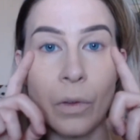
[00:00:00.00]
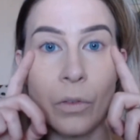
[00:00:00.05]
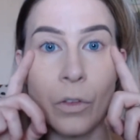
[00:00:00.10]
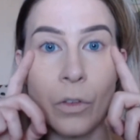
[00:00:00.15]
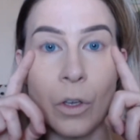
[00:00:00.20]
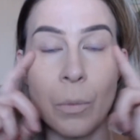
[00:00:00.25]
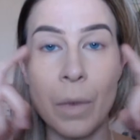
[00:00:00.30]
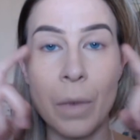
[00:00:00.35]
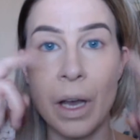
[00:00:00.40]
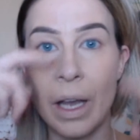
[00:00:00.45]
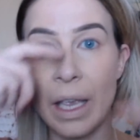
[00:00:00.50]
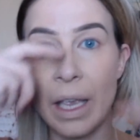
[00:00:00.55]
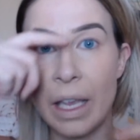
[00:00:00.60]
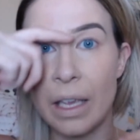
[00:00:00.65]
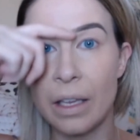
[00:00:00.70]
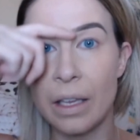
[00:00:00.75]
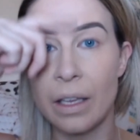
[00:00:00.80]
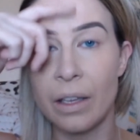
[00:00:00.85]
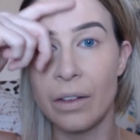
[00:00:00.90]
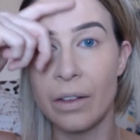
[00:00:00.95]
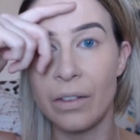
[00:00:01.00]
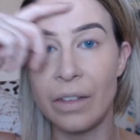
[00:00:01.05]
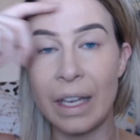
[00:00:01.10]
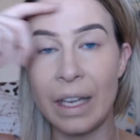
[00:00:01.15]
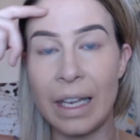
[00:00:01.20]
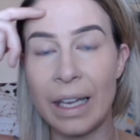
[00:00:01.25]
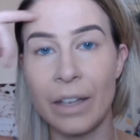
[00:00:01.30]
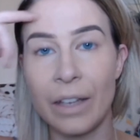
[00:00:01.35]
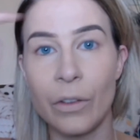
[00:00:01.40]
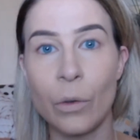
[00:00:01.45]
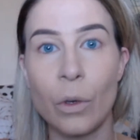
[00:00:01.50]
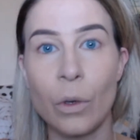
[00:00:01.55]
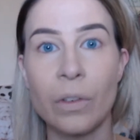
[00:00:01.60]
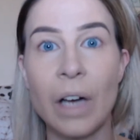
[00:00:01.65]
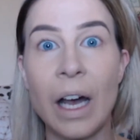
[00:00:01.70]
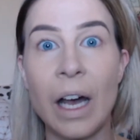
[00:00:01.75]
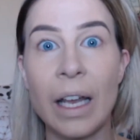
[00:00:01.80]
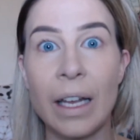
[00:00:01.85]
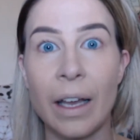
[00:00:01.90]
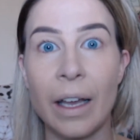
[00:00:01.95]
do my concealing sort of
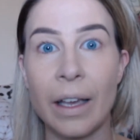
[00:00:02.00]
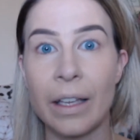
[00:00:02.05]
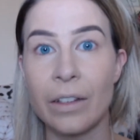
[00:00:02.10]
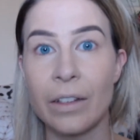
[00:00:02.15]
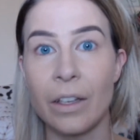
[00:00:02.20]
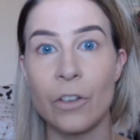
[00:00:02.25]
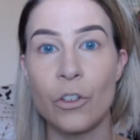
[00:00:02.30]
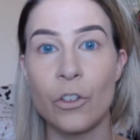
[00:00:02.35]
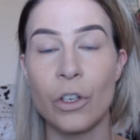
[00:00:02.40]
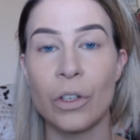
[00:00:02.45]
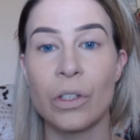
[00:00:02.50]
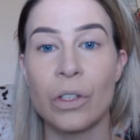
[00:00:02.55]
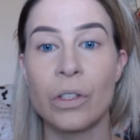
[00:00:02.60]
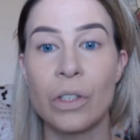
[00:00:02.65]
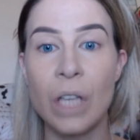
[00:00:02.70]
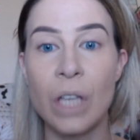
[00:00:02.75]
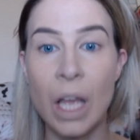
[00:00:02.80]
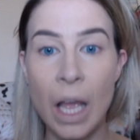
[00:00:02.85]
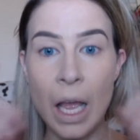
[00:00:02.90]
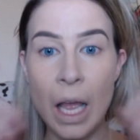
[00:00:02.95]
highlight and just